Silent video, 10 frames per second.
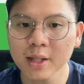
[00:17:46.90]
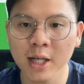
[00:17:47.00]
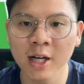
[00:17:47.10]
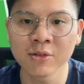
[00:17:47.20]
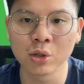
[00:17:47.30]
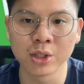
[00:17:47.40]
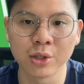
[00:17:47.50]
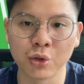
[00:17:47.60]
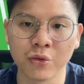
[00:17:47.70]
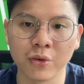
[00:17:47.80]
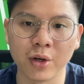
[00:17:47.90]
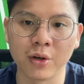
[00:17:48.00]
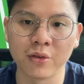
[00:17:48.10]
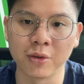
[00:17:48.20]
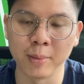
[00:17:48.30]
I've chosen to go
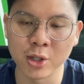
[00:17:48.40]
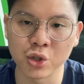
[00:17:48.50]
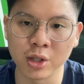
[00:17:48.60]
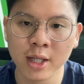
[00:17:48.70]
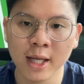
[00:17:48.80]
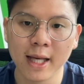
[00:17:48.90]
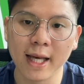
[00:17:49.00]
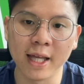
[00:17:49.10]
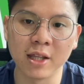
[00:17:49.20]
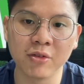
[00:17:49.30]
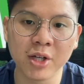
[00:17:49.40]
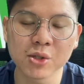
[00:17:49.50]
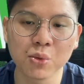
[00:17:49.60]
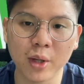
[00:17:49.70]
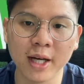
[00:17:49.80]
for, for Mitchell. And the
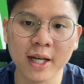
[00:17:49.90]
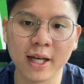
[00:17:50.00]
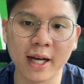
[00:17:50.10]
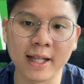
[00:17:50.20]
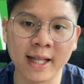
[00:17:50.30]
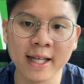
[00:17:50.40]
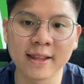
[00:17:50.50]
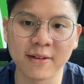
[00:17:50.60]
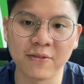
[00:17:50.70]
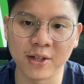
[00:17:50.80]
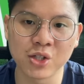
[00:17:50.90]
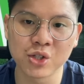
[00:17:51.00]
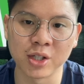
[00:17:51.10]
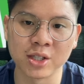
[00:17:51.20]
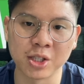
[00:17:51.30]
reason why I like their
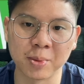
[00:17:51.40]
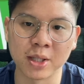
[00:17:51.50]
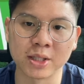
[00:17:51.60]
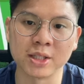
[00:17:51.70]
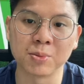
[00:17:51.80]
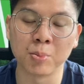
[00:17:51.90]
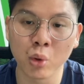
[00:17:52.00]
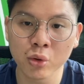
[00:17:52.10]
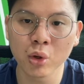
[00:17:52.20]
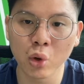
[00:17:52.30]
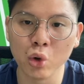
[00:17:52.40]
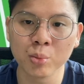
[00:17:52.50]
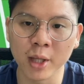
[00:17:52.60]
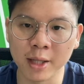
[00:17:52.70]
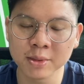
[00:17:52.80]
fixtures is because it's both
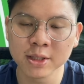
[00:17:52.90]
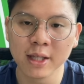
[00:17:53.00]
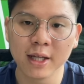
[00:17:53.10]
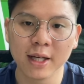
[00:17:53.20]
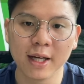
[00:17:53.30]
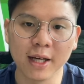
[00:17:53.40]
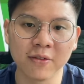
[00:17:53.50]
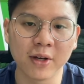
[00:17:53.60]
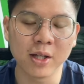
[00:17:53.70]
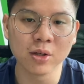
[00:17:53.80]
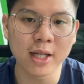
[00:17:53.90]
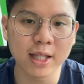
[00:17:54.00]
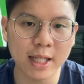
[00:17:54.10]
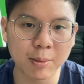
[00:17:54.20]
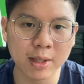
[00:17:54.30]
home games. If I look at
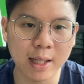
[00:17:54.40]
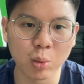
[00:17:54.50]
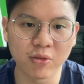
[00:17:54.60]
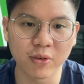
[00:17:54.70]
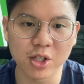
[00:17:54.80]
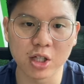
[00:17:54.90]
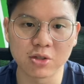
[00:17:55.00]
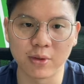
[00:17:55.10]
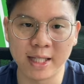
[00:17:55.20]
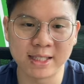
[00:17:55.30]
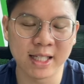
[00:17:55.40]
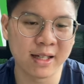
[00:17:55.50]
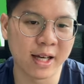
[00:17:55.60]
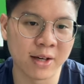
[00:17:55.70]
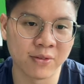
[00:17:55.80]
the double game week fixtures for, let's
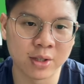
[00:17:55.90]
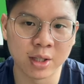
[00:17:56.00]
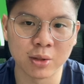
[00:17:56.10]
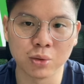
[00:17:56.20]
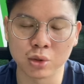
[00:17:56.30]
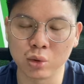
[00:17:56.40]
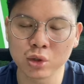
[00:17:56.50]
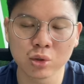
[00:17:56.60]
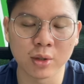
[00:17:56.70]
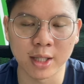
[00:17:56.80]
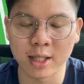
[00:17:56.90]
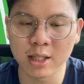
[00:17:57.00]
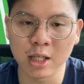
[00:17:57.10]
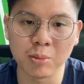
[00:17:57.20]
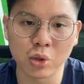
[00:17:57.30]
say, Everton, who's also another
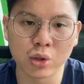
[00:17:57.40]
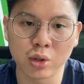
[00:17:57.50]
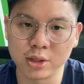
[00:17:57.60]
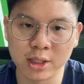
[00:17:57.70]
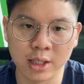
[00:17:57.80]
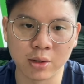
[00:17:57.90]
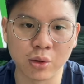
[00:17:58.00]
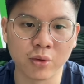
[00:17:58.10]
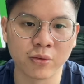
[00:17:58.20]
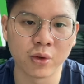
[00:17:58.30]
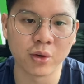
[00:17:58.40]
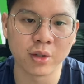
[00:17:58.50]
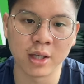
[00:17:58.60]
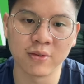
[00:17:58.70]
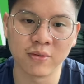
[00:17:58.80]
team you could consider to go for
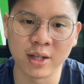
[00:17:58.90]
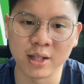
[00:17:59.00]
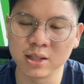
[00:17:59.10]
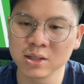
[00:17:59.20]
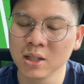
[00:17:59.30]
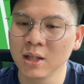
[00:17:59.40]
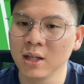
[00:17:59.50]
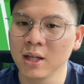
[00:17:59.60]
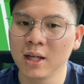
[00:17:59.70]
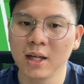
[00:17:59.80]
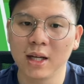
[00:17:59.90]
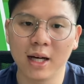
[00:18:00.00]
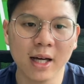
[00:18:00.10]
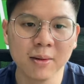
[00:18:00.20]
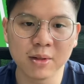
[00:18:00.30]
the defenders,
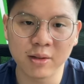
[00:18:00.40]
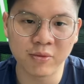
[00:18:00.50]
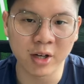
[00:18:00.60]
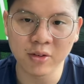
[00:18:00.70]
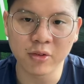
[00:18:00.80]
I very,